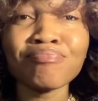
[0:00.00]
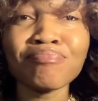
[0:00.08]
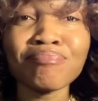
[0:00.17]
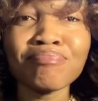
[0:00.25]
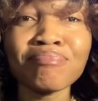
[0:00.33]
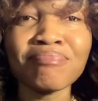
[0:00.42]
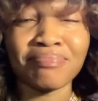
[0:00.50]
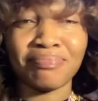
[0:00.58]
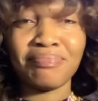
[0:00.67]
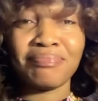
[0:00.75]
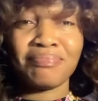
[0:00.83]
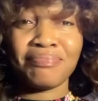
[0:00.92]

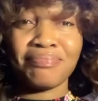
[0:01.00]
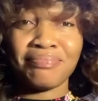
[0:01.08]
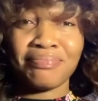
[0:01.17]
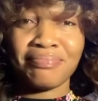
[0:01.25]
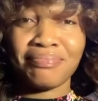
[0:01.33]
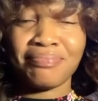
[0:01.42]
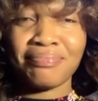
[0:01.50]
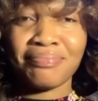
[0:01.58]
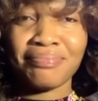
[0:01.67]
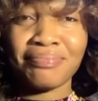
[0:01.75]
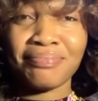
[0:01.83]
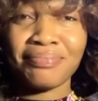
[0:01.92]

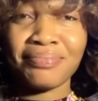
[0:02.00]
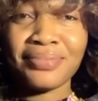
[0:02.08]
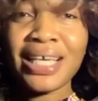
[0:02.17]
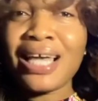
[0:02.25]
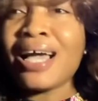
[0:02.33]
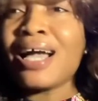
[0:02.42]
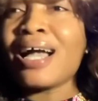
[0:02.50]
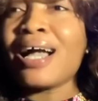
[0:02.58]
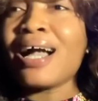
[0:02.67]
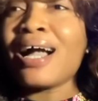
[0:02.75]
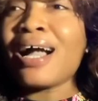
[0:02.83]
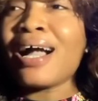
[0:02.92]

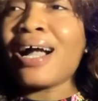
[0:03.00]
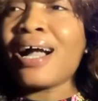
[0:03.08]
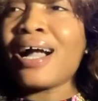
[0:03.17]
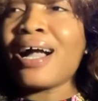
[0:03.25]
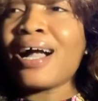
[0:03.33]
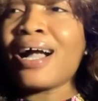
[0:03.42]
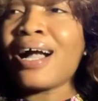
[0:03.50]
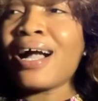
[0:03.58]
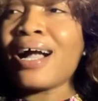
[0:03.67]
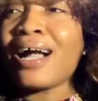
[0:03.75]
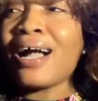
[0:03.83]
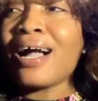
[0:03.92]

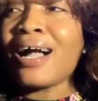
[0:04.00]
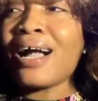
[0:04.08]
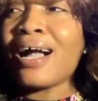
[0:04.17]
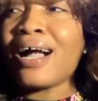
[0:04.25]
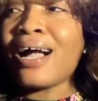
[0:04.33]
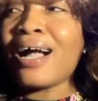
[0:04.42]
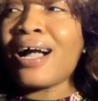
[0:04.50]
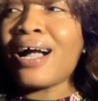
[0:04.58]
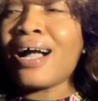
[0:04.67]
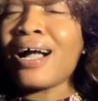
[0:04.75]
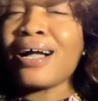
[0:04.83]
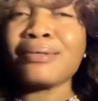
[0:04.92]

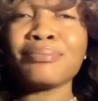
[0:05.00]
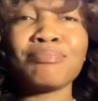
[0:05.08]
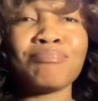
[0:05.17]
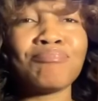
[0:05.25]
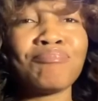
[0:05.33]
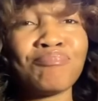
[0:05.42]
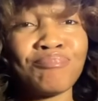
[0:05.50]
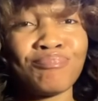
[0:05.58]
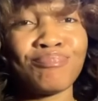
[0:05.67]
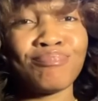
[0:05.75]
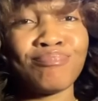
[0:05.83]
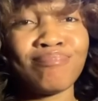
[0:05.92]

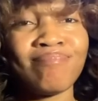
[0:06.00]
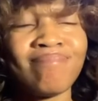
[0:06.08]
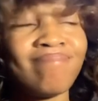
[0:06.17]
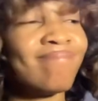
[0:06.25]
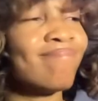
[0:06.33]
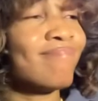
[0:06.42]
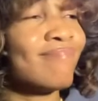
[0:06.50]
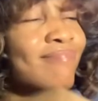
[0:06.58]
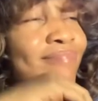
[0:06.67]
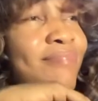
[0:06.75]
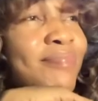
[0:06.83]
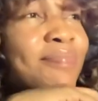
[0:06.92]

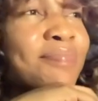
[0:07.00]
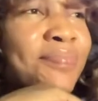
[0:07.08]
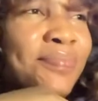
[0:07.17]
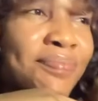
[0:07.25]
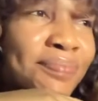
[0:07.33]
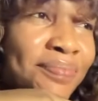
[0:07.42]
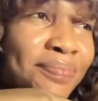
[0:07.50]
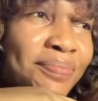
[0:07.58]
No one is speaking in this clip.